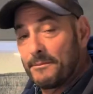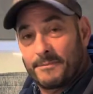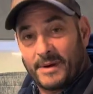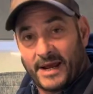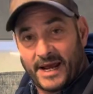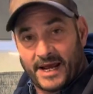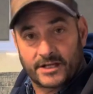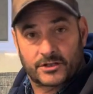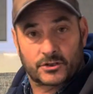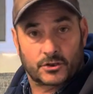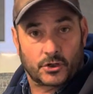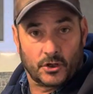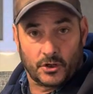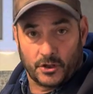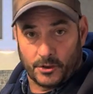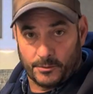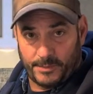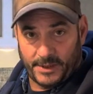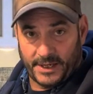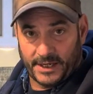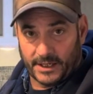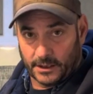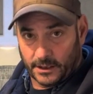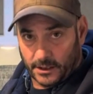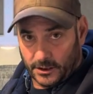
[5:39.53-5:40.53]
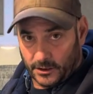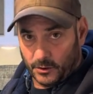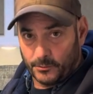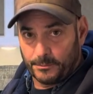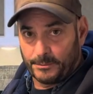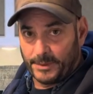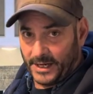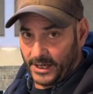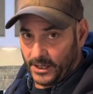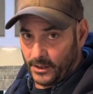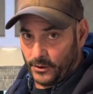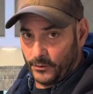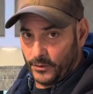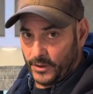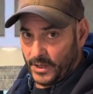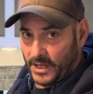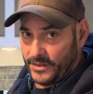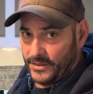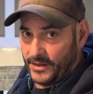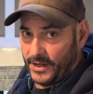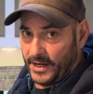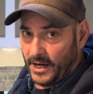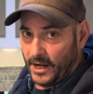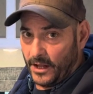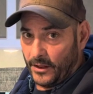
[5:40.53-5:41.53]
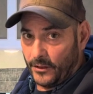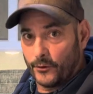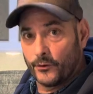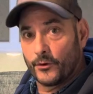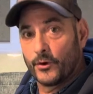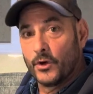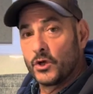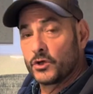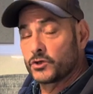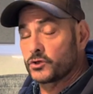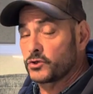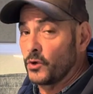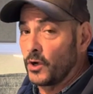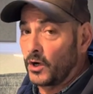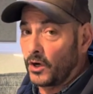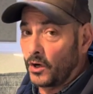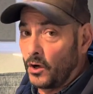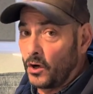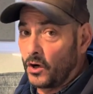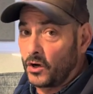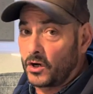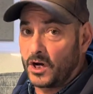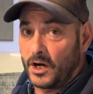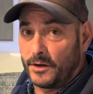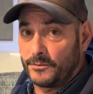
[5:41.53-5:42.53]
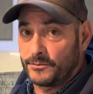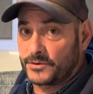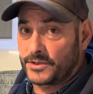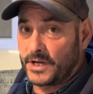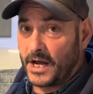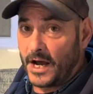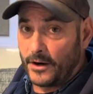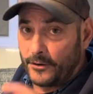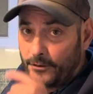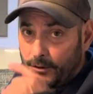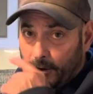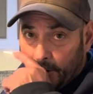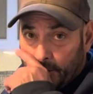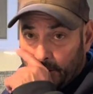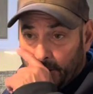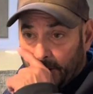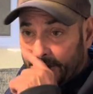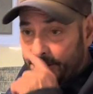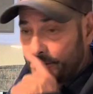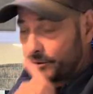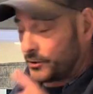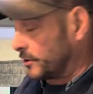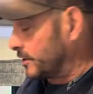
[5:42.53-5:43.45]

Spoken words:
bed's going to be a little bigger than the other. So it all comes down to creature